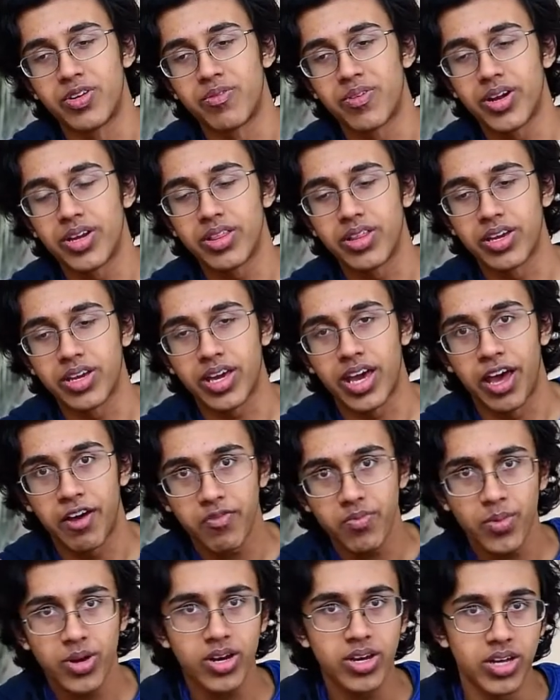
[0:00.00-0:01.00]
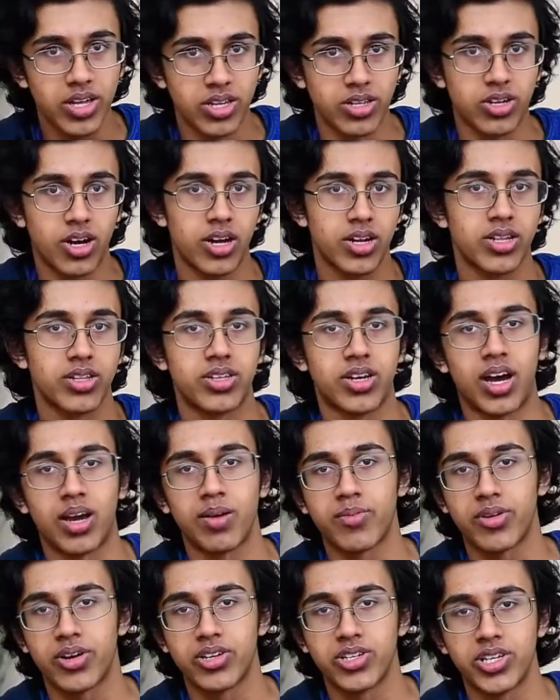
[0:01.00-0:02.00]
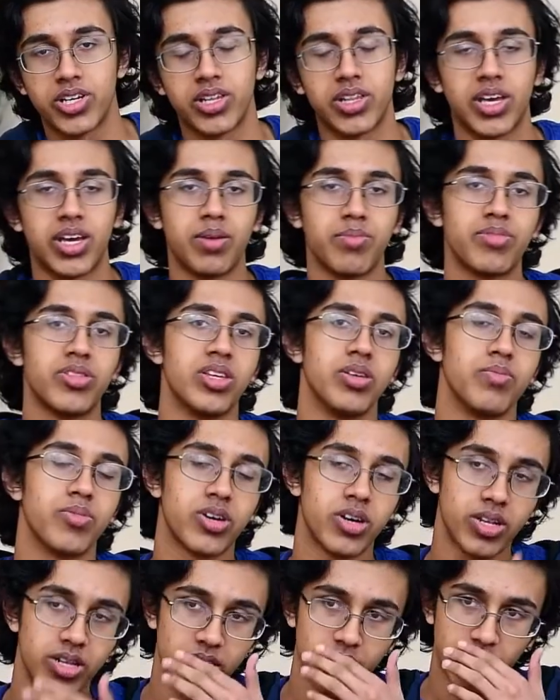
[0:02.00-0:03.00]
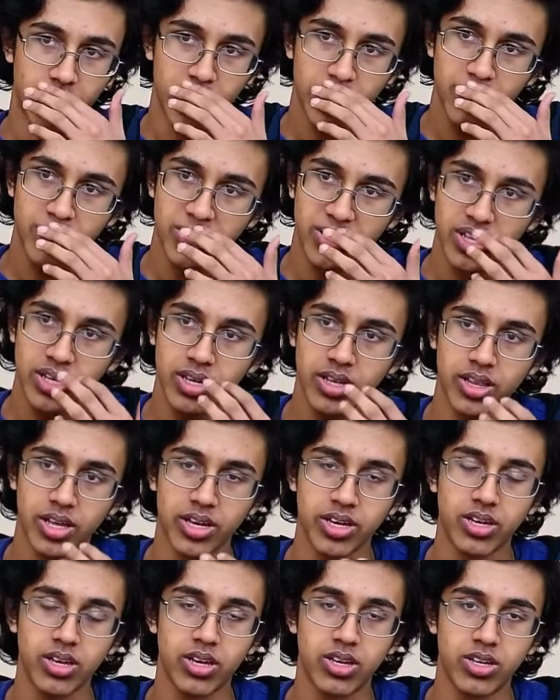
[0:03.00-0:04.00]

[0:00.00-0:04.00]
right, like F=ma is not as time crunchy as AMC, because in AMC, like,